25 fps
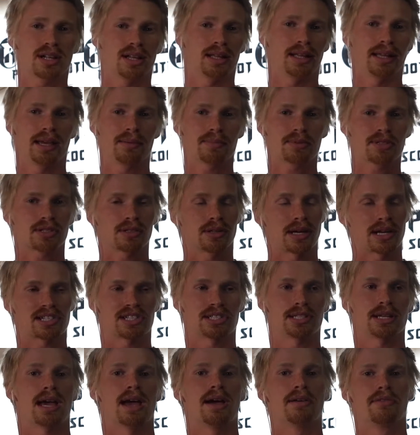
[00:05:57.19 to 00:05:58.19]
clamps,
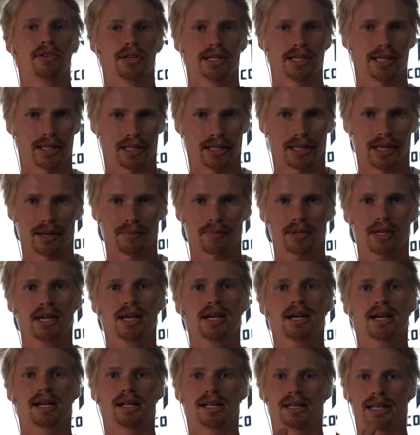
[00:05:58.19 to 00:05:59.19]
actually every clamp,
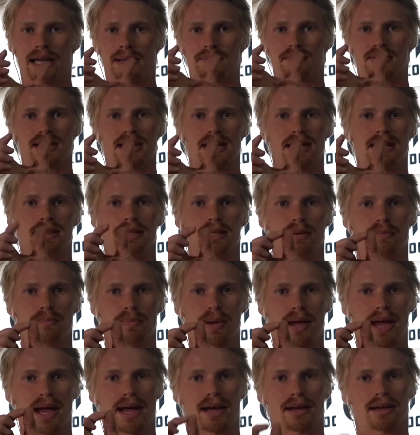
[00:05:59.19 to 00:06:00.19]
clamps in the
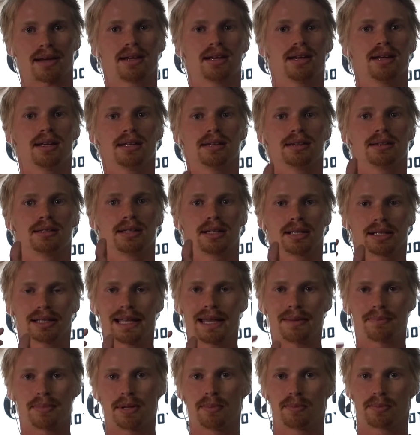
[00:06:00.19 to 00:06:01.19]
back. The
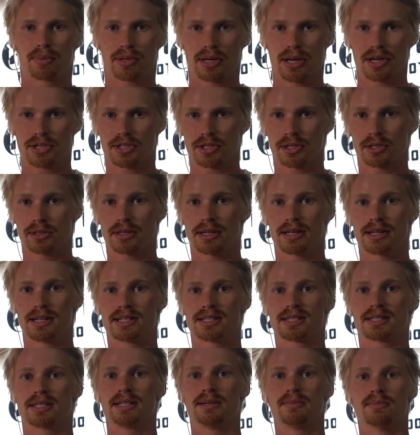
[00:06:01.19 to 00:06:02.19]
clamping pressure
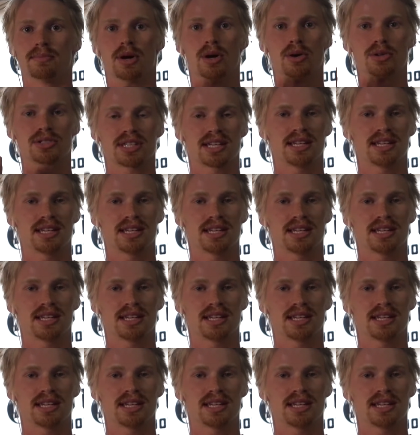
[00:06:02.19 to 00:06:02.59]
is the most